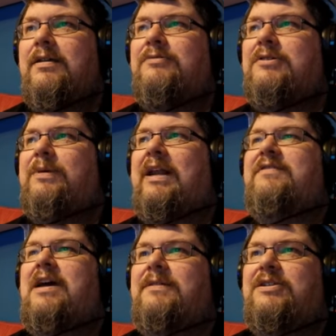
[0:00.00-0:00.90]
You two will
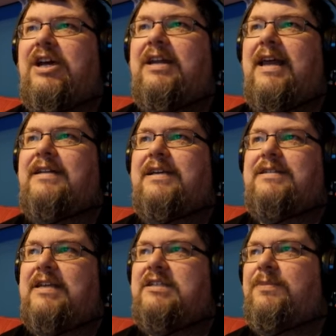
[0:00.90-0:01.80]
have time to chat later,
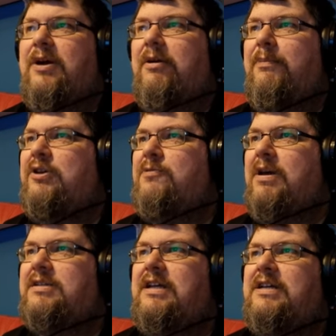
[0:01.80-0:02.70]
says Tamara, but you
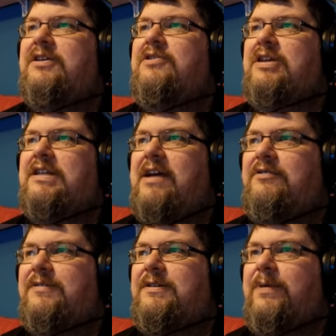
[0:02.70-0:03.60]
must excuse us now,
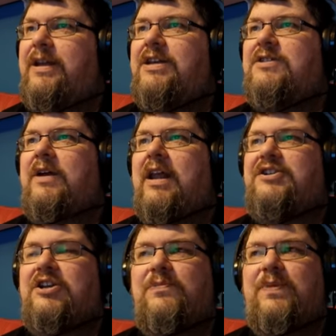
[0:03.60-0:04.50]
Dr. Wendish, while I
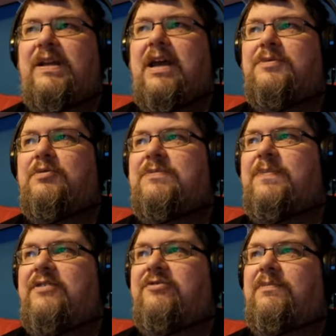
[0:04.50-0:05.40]
show Pete up to his
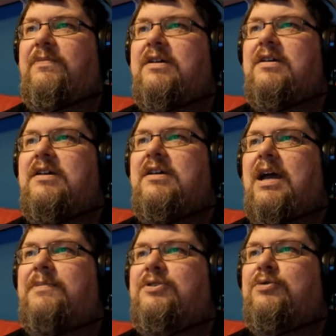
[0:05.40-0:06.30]
bedroom.
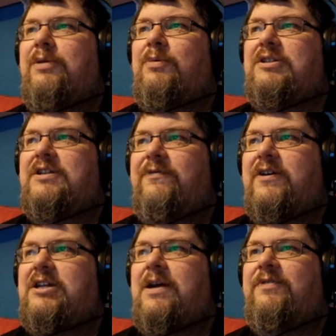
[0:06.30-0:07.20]
I'm sure he wants to
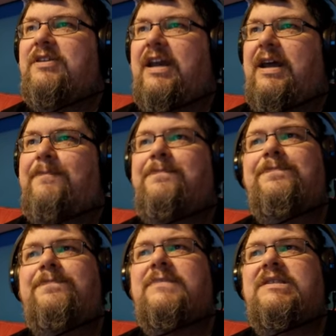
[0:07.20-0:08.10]
freshen up for dinner.
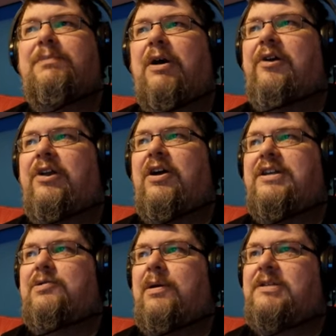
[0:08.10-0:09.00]
Tamara
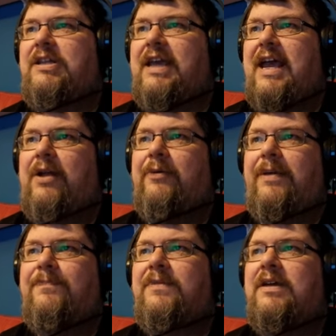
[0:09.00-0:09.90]
guides you up to the gallery.